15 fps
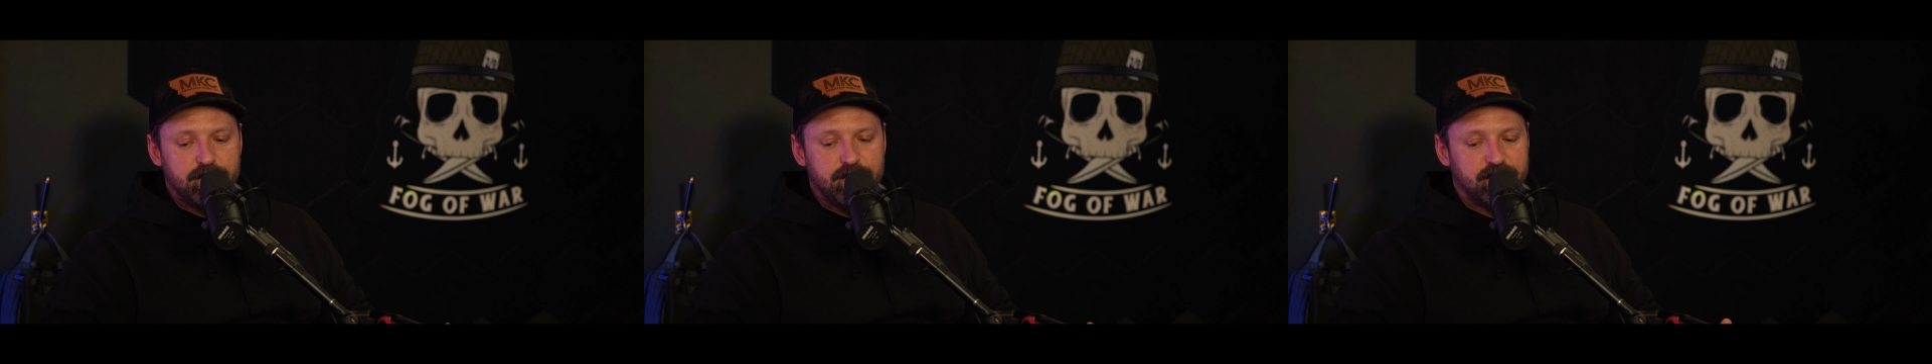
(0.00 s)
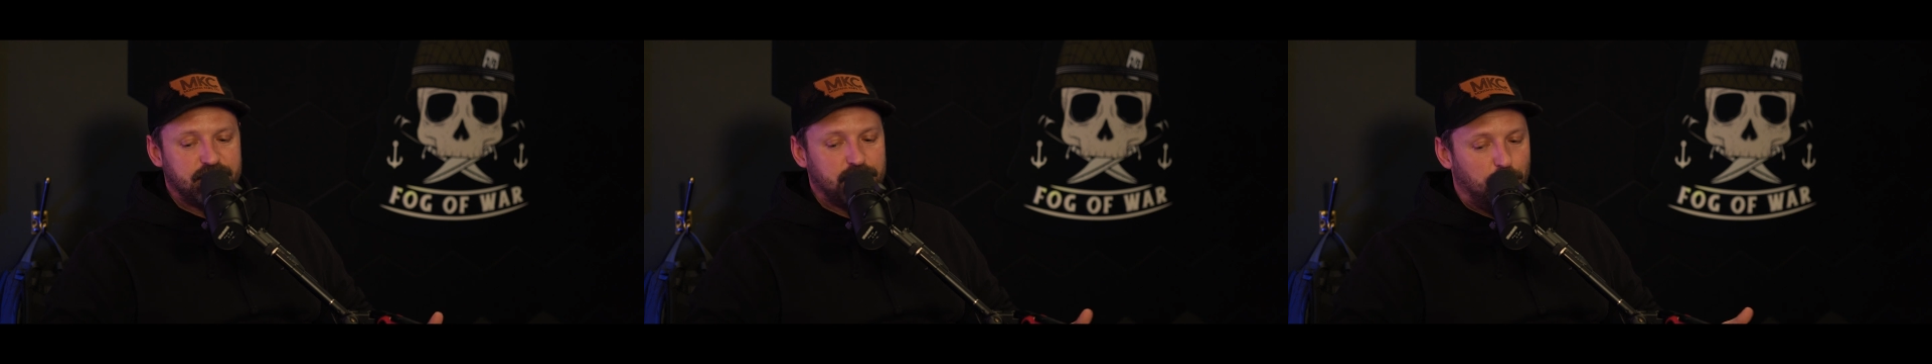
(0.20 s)

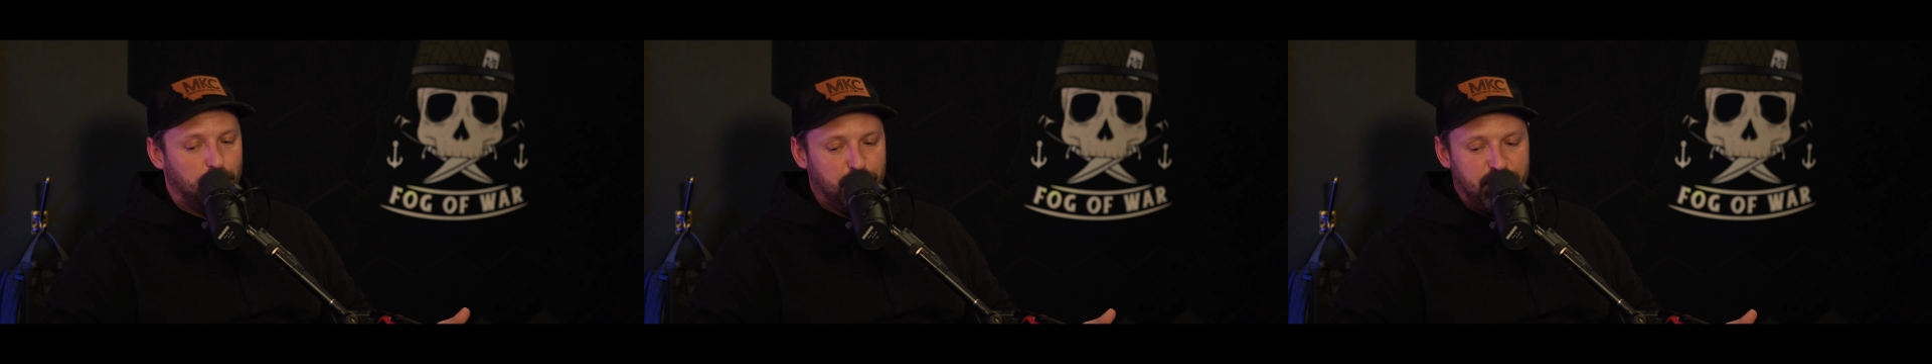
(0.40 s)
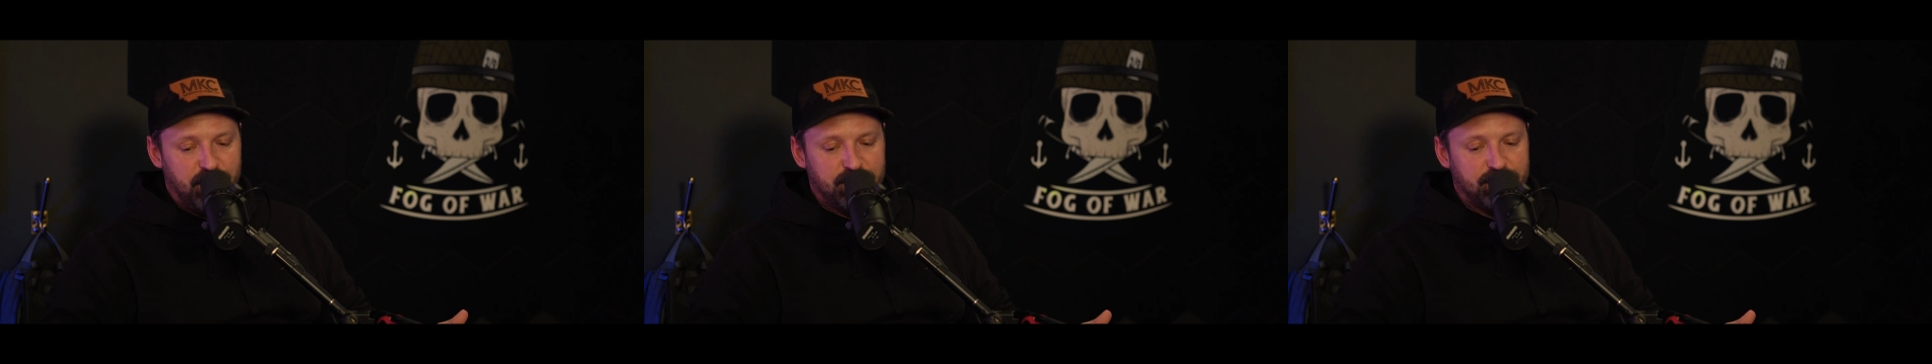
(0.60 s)
this
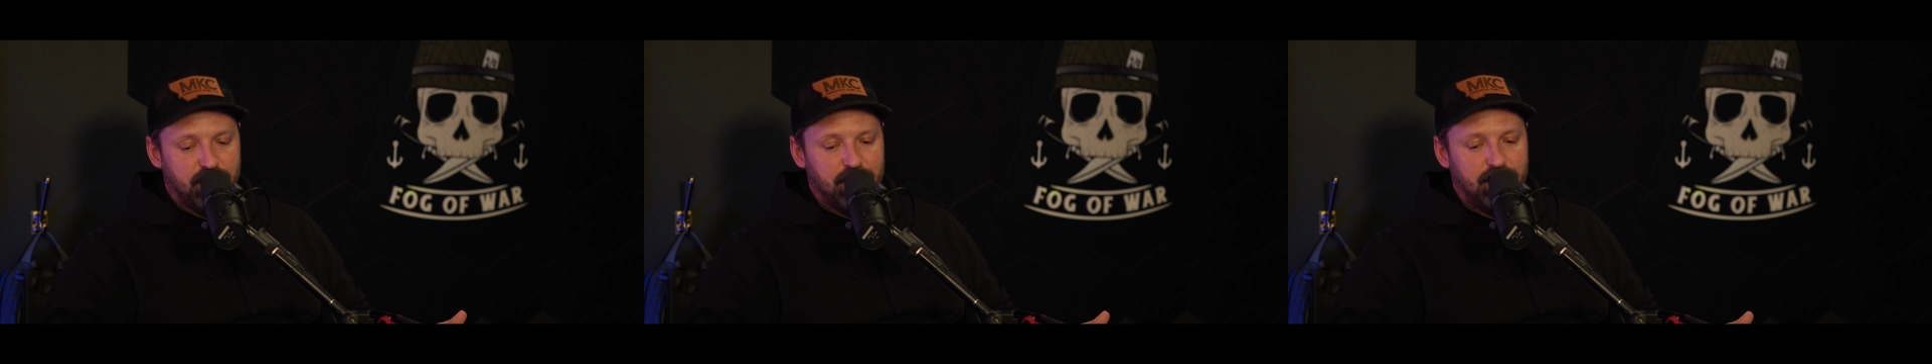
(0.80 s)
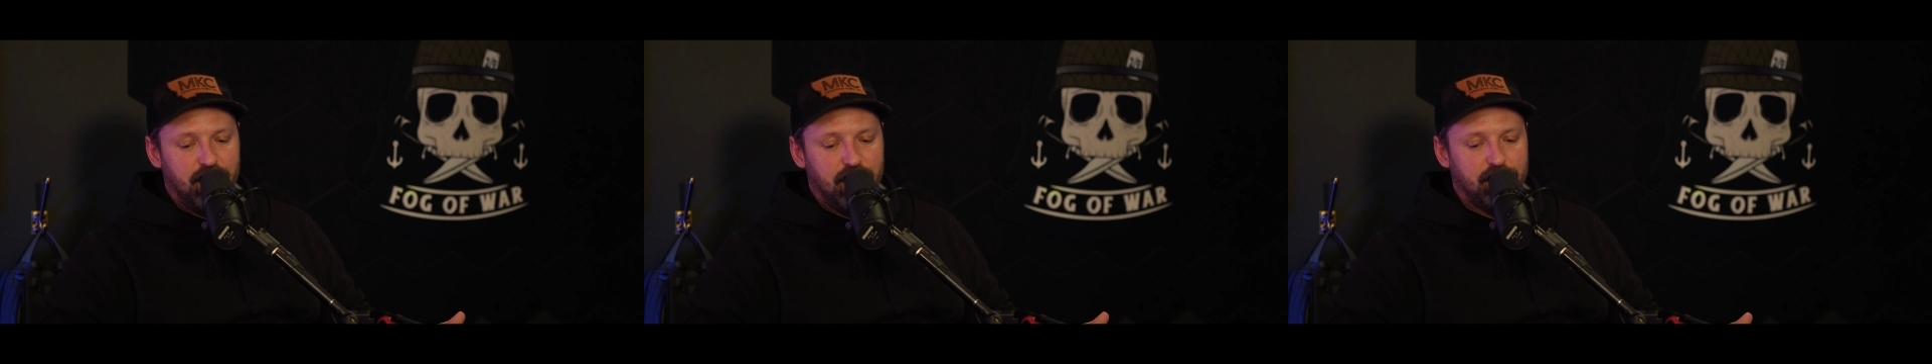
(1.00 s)
whole thing's
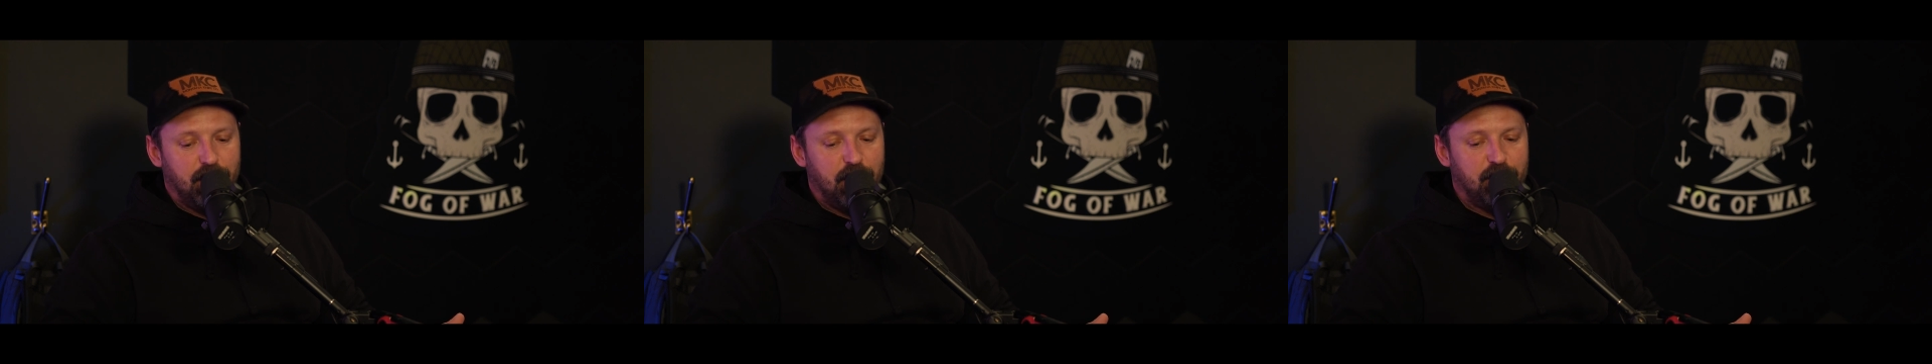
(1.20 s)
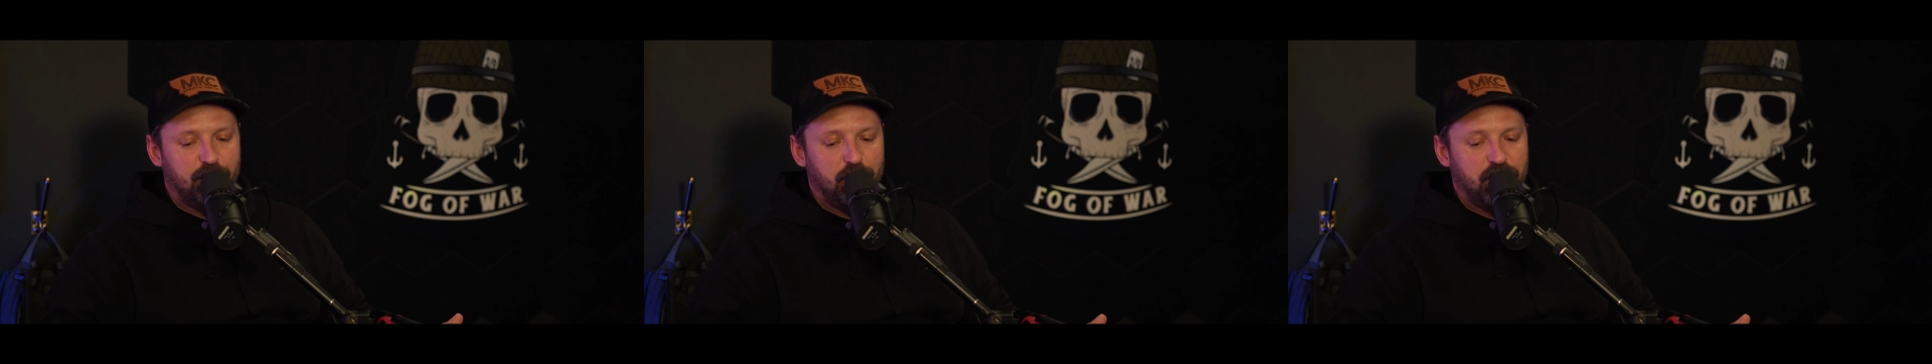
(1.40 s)
going to kick
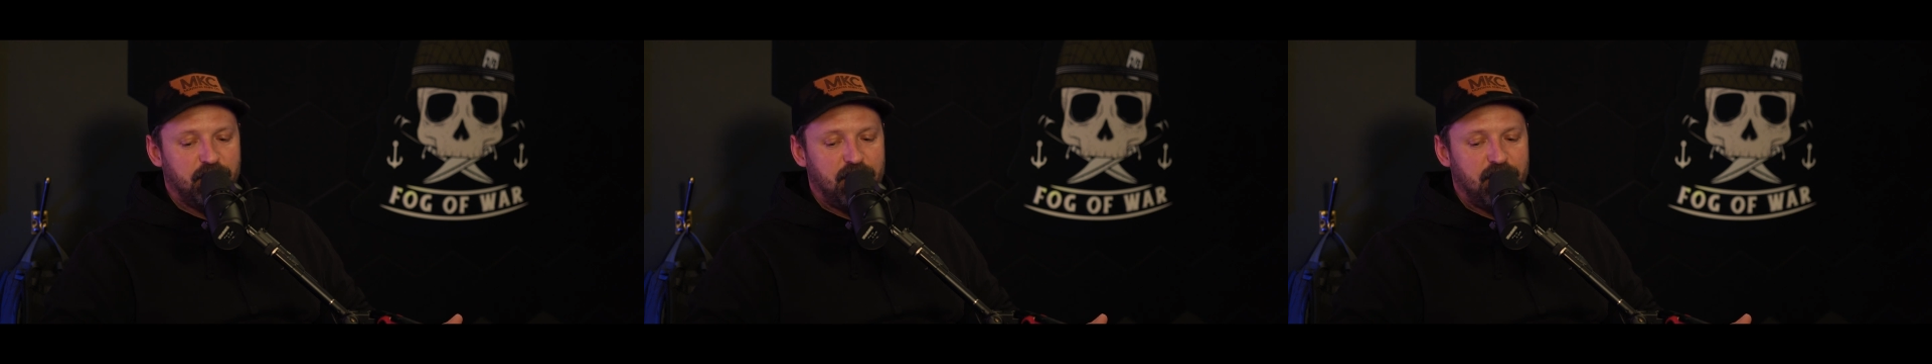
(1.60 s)
off with a